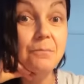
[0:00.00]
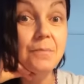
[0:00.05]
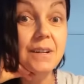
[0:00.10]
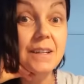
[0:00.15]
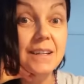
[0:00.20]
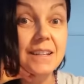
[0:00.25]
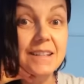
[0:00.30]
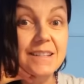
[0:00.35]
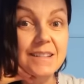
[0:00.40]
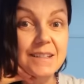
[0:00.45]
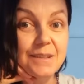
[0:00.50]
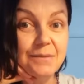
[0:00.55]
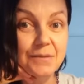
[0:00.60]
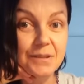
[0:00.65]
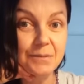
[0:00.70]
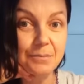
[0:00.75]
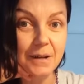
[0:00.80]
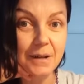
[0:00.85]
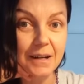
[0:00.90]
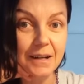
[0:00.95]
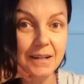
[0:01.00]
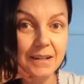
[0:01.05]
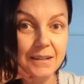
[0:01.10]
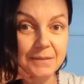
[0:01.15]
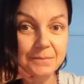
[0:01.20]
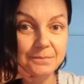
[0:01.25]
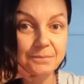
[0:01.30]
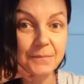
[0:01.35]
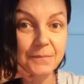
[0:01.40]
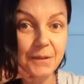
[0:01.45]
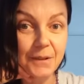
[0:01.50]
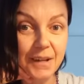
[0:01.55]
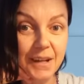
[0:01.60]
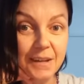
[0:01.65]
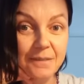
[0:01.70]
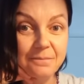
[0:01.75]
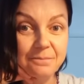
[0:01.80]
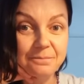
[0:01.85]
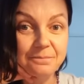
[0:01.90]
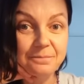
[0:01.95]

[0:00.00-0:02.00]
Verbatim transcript: Please leave it back, okay?